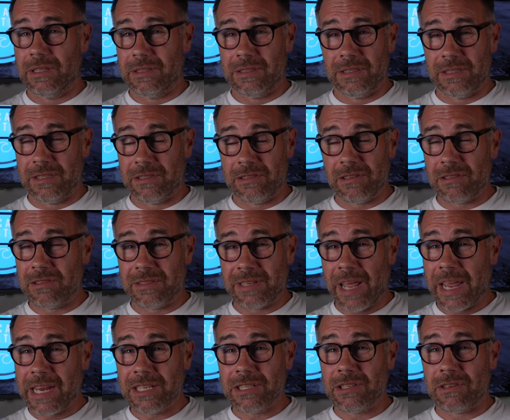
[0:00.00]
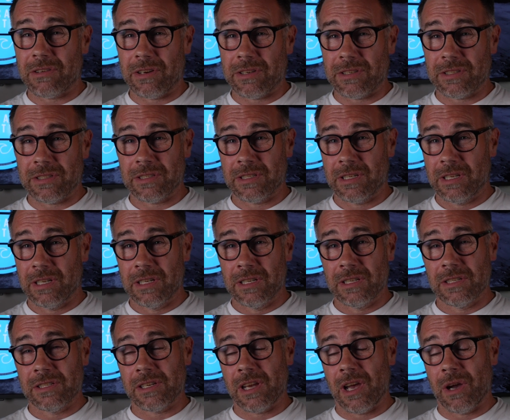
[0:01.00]
It's just dangerous.
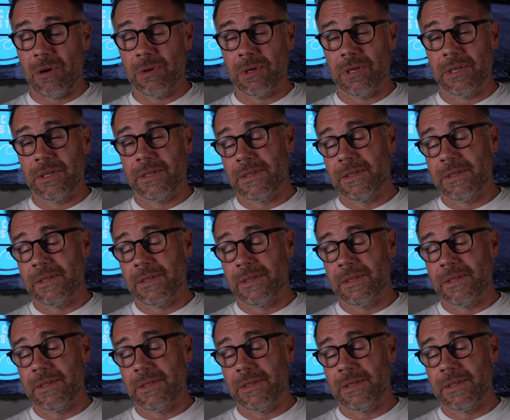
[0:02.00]
So,